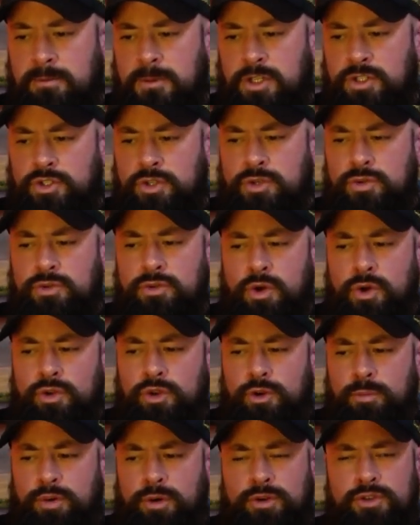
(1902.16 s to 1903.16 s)
Do you know
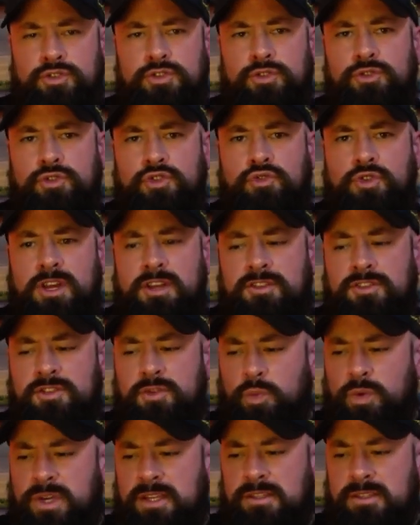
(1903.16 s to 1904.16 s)
your personal strengths
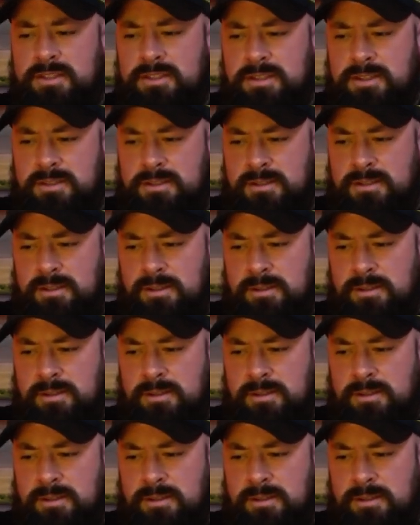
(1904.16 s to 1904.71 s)
and weaknesses?